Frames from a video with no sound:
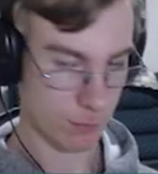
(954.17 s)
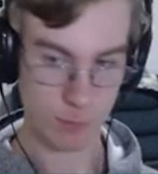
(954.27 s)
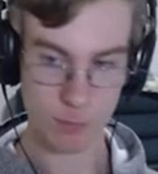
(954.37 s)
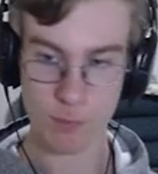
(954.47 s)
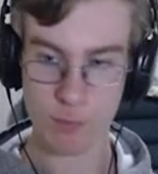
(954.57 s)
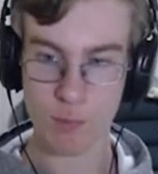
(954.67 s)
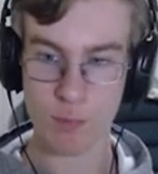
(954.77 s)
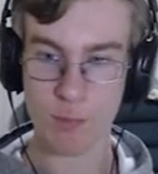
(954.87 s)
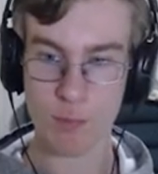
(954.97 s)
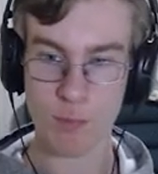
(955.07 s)

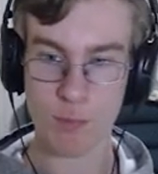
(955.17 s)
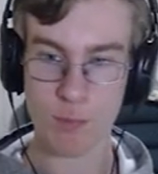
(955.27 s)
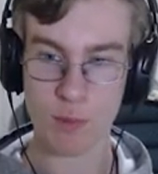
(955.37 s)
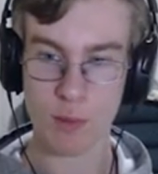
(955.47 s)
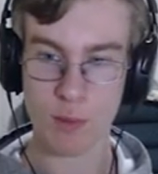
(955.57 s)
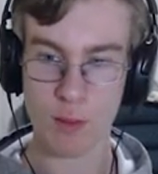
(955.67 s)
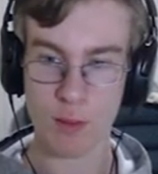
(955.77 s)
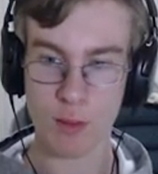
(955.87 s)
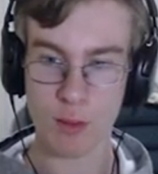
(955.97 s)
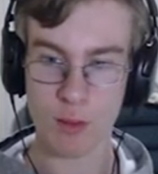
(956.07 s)

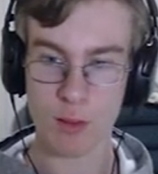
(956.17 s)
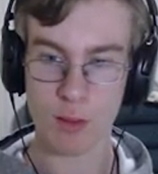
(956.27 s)
(no one is talking)